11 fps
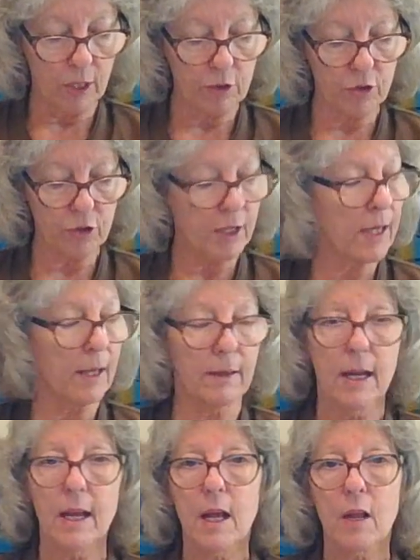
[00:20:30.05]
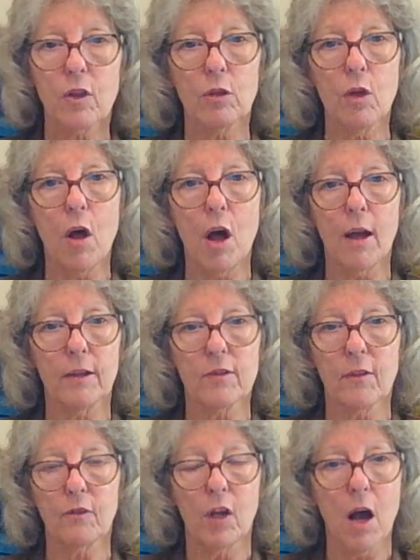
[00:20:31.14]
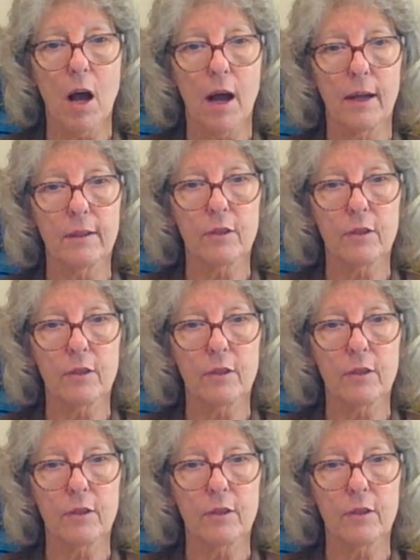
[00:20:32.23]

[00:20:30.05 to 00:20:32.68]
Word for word: under sin. The law is of God.